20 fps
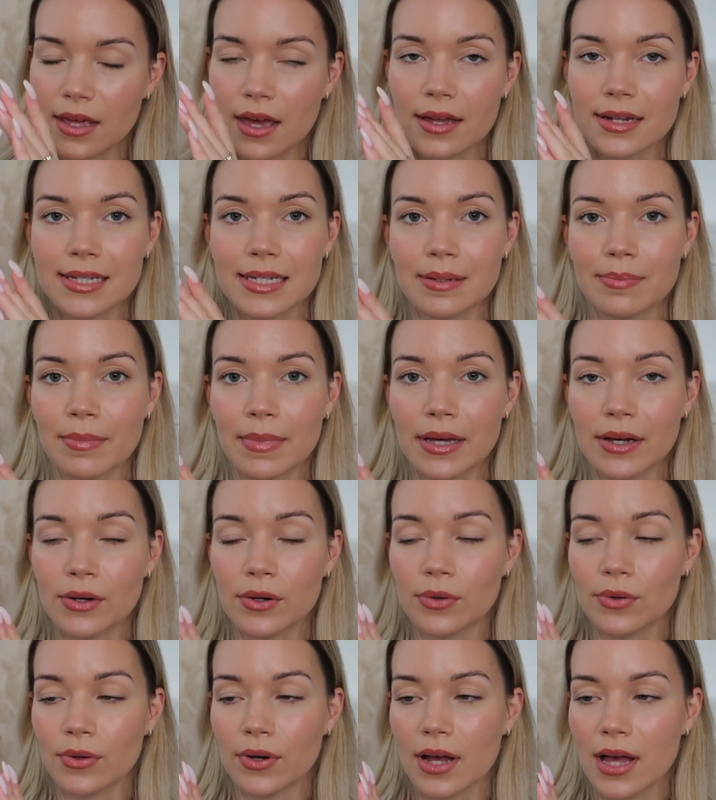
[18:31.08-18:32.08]
30
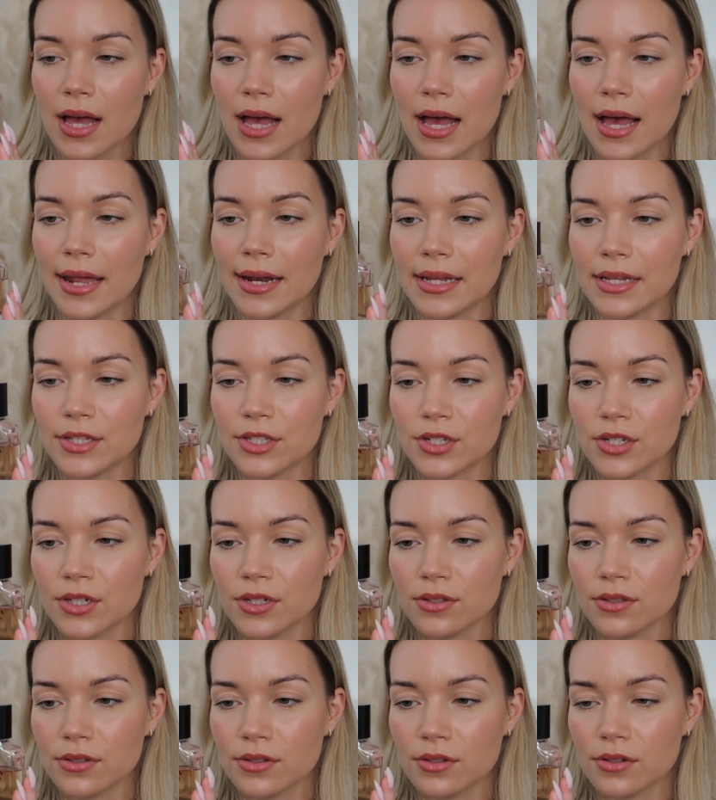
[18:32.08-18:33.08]
ml, and it's
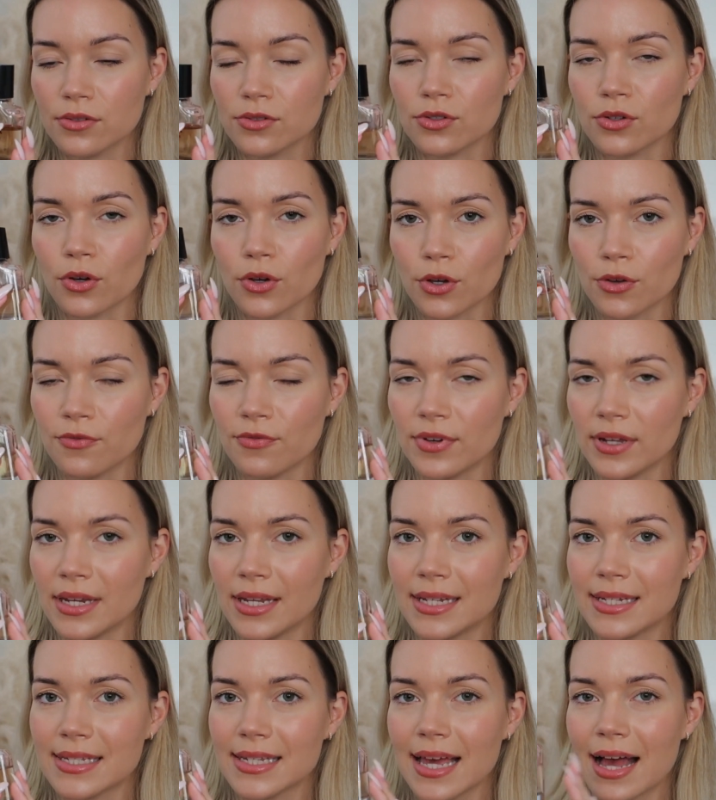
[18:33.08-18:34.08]
just so
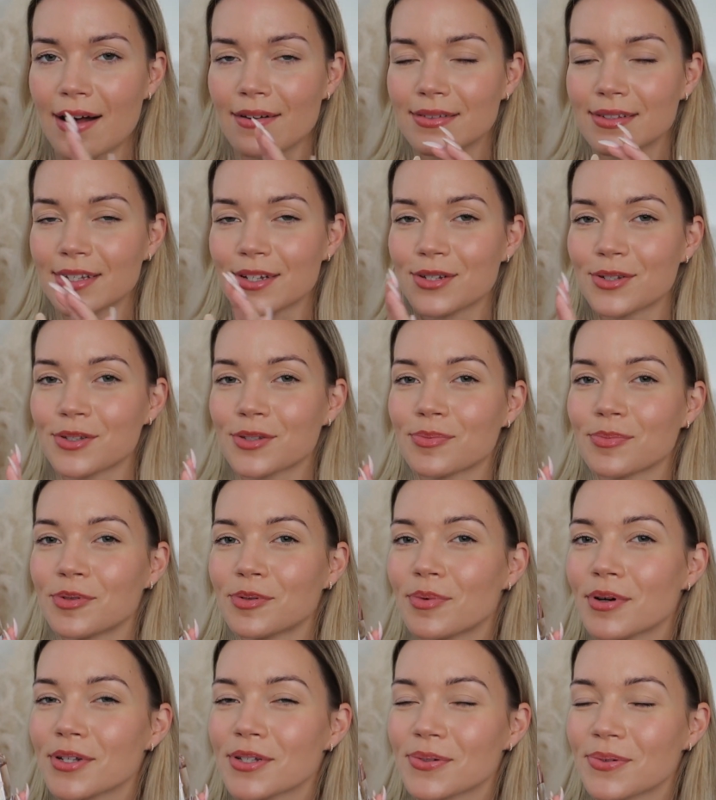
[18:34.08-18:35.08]
convenient to have such a
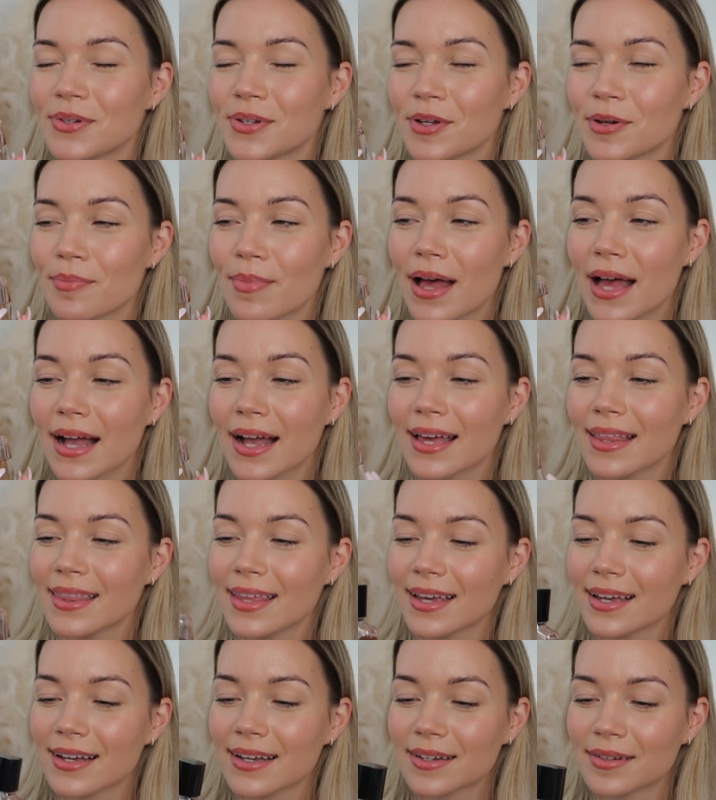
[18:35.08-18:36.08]
small bottle in your bag, I
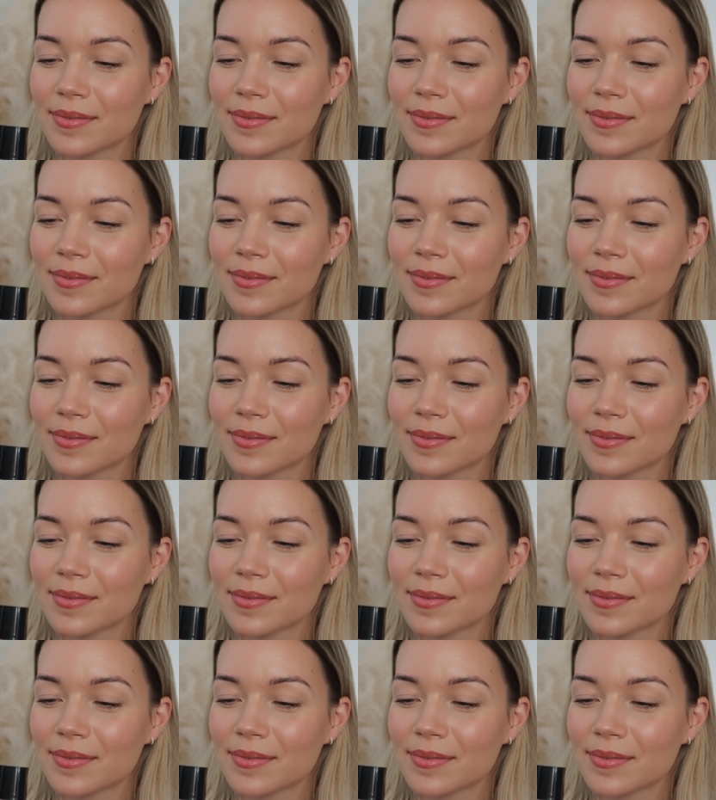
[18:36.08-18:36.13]
think.